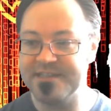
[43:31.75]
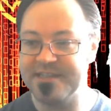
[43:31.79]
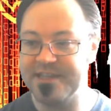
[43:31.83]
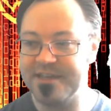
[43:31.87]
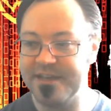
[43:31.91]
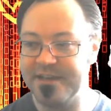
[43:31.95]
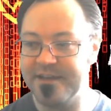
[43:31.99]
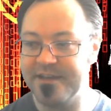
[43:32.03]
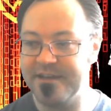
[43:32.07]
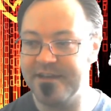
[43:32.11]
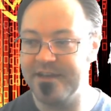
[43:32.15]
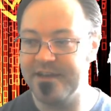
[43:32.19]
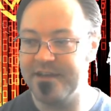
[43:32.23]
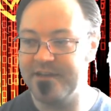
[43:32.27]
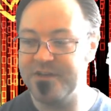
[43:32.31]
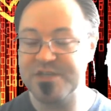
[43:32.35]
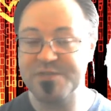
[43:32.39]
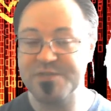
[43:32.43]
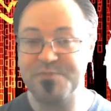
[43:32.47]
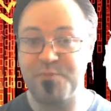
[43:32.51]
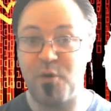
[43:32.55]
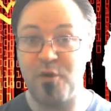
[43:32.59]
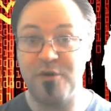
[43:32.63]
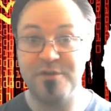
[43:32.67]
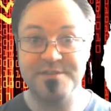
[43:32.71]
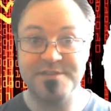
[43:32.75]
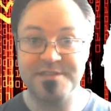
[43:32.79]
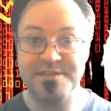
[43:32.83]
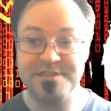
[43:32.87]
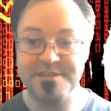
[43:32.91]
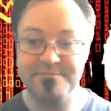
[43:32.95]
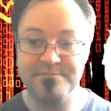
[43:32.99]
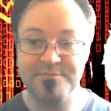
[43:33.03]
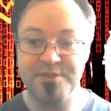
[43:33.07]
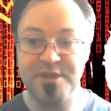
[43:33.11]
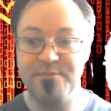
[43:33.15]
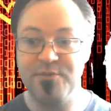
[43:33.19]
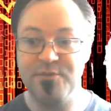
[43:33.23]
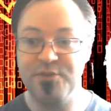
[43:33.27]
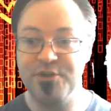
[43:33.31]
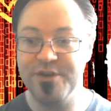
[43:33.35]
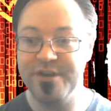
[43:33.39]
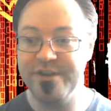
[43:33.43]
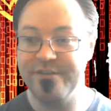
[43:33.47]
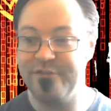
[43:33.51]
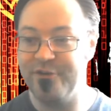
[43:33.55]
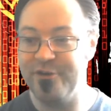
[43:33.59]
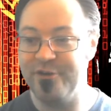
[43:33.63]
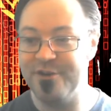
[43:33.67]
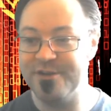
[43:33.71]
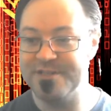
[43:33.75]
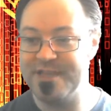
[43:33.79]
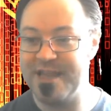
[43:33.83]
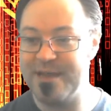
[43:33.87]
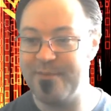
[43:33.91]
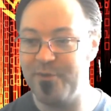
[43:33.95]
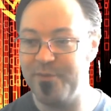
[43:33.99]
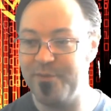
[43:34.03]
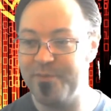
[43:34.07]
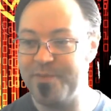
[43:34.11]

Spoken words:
like the sports community, for example.